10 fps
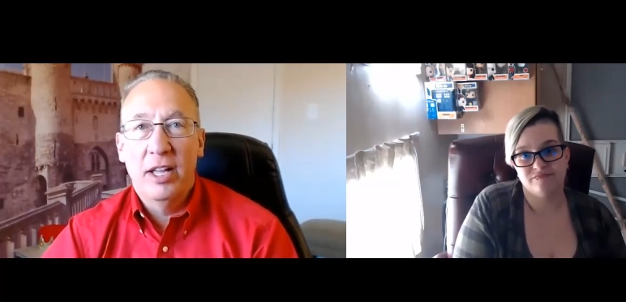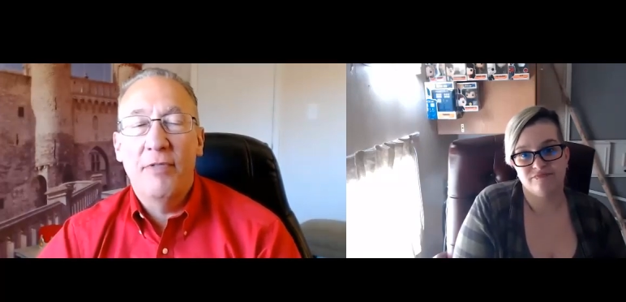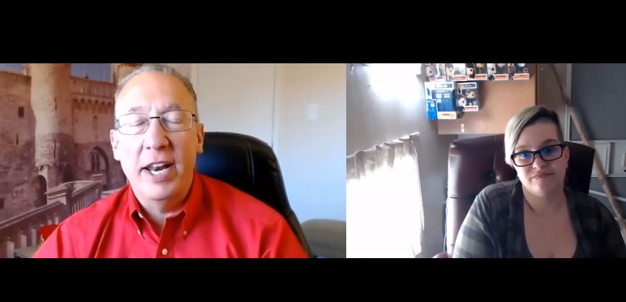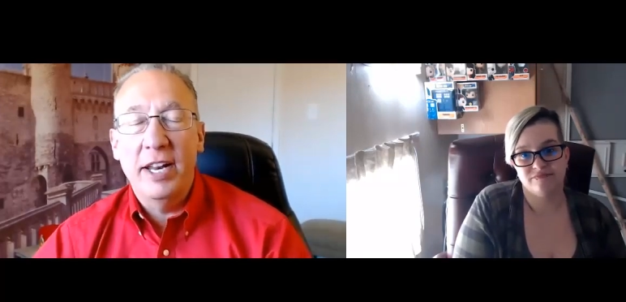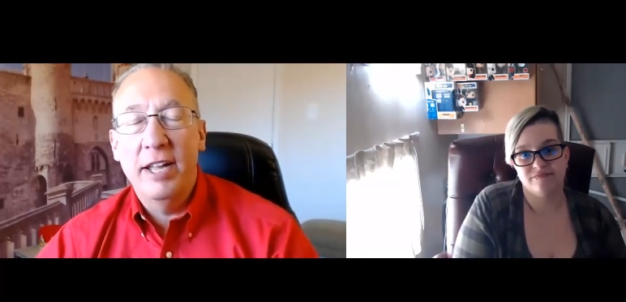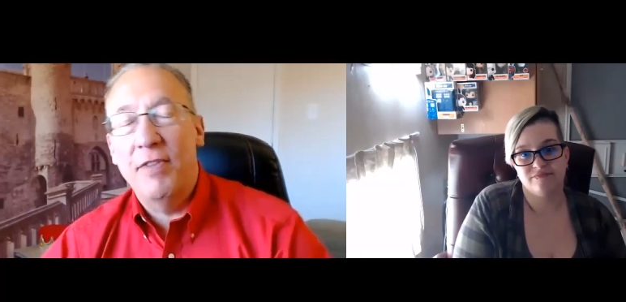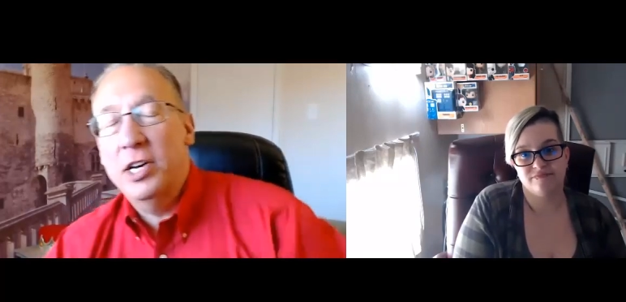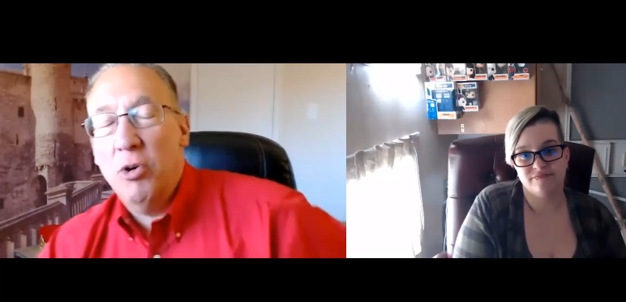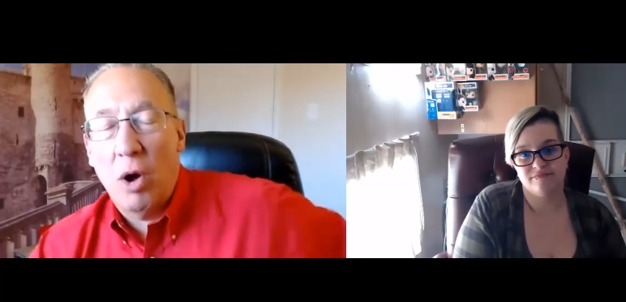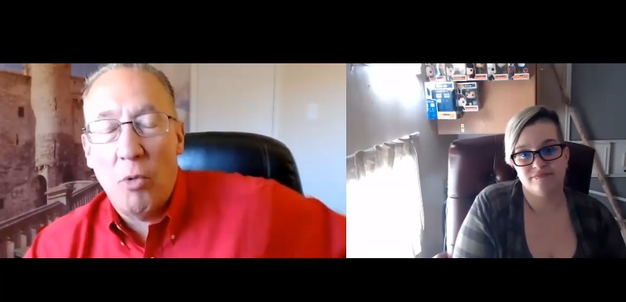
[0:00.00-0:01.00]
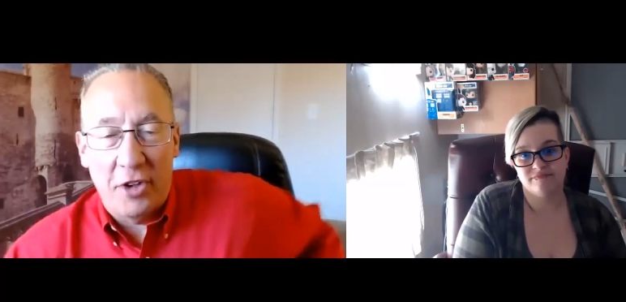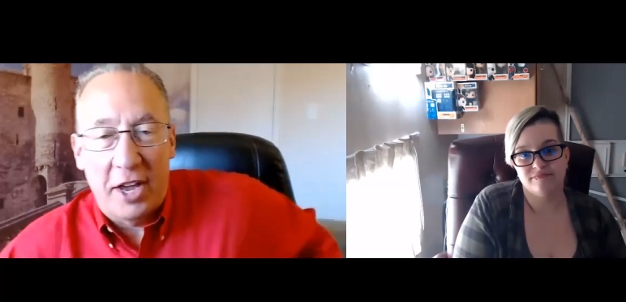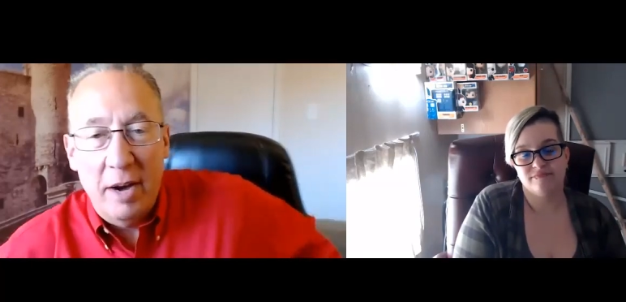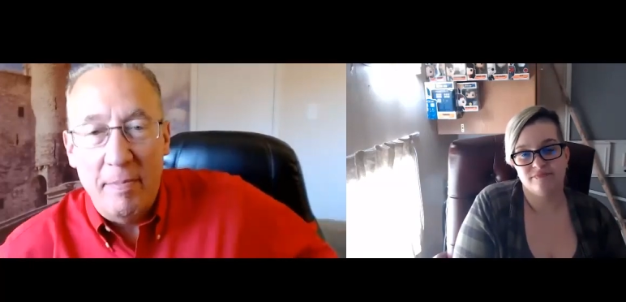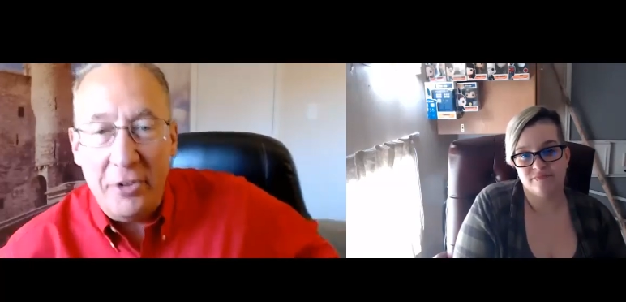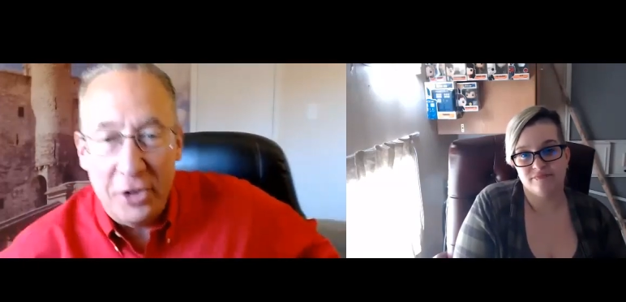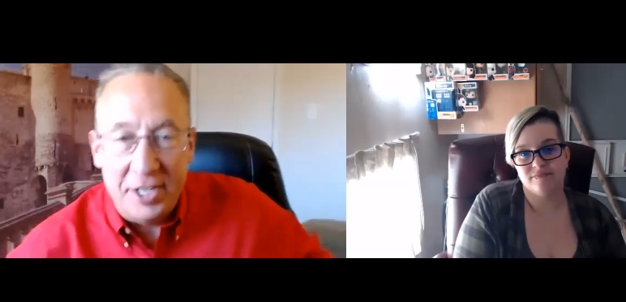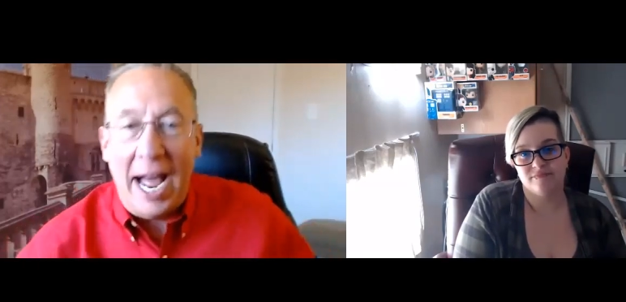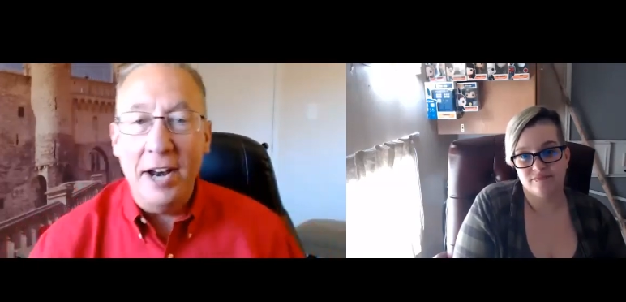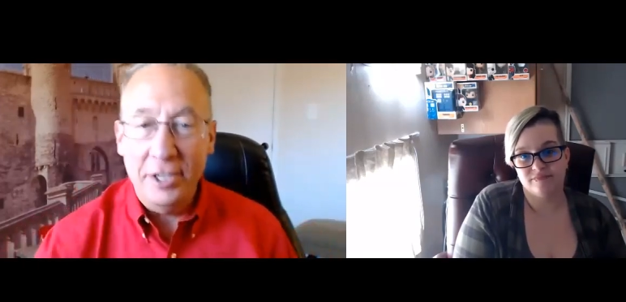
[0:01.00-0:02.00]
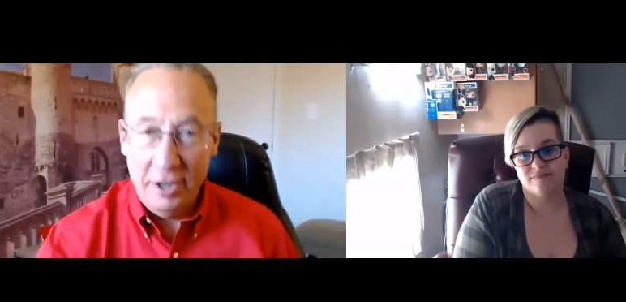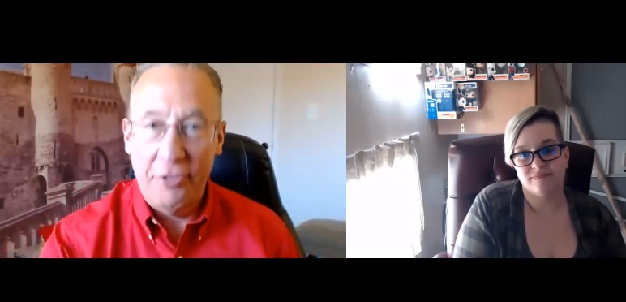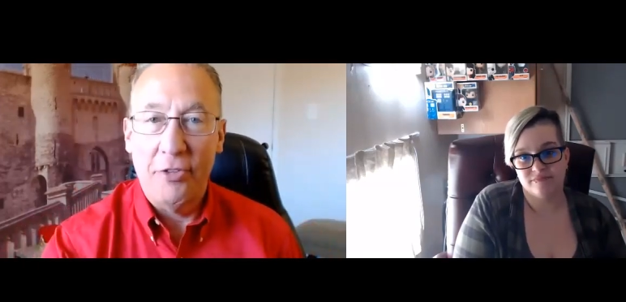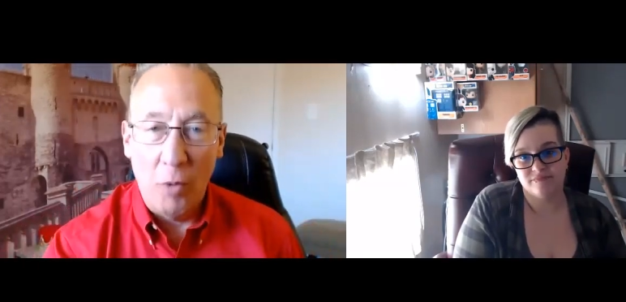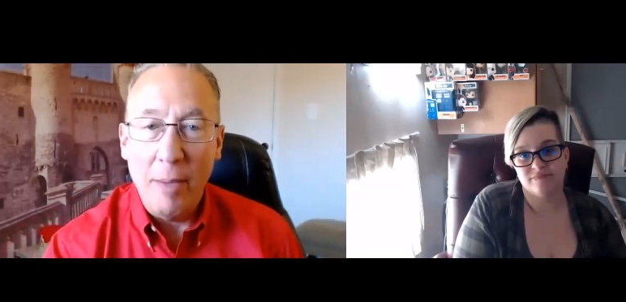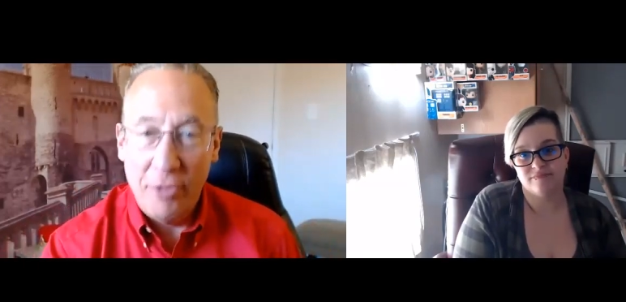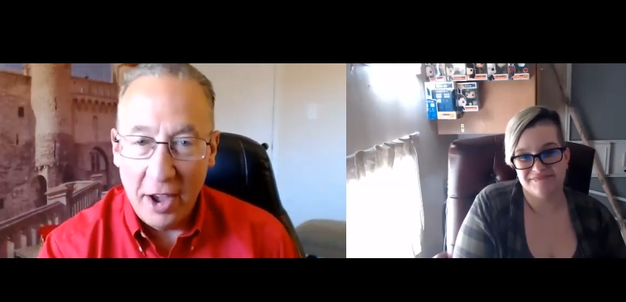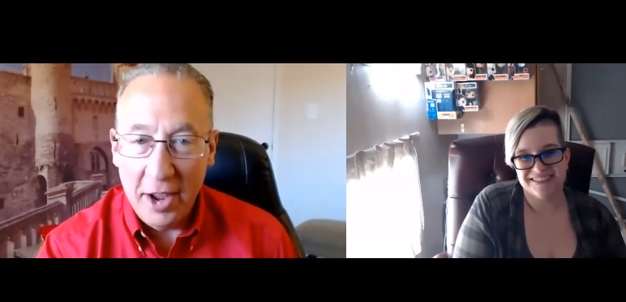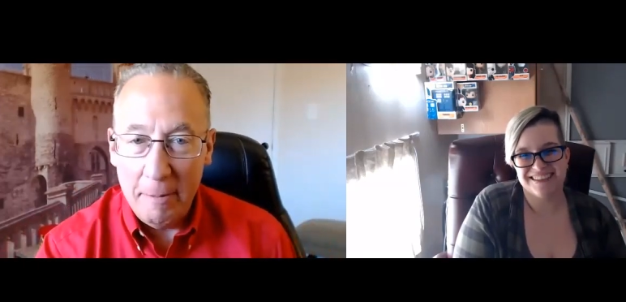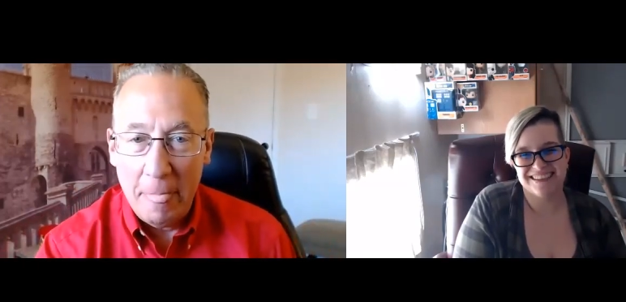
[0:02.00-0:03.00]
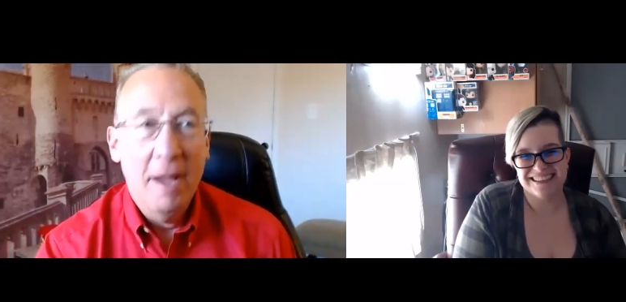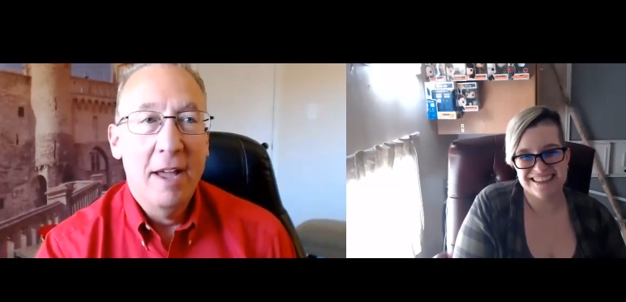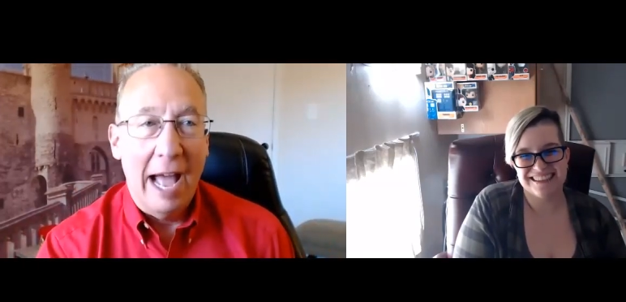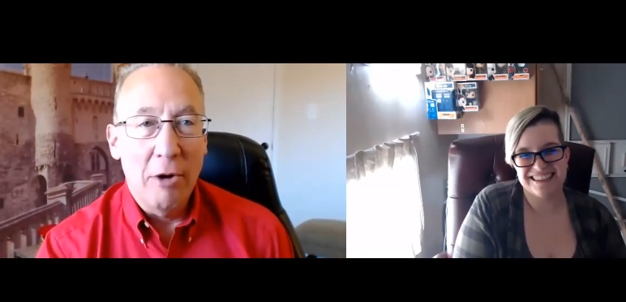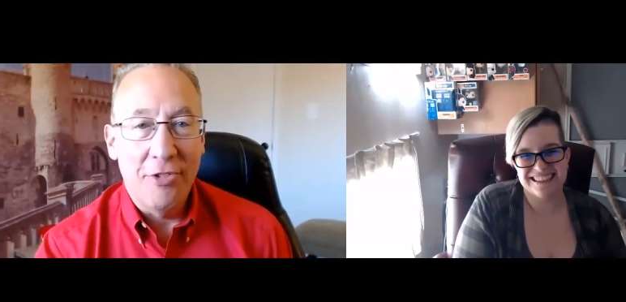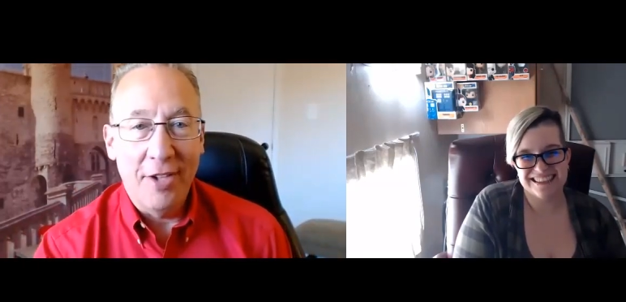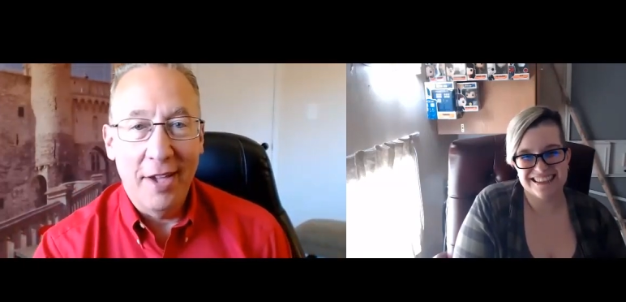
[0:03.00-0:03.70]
Speaker 1: if I knew I wasn't going to mention Tania's website, I would say,